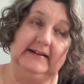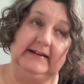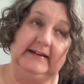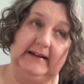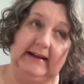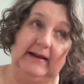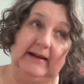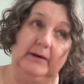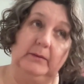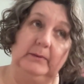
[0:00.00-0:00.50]

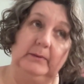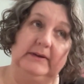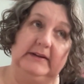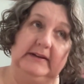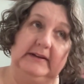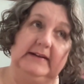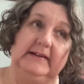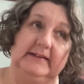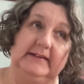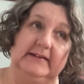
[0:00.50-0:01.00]
now
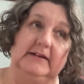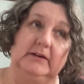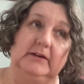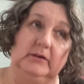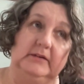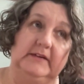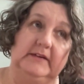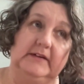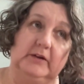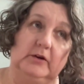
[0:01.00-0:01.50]
is
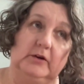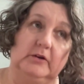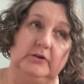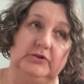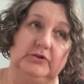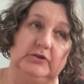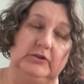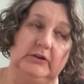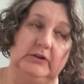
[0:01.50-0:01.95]
losing the collagen,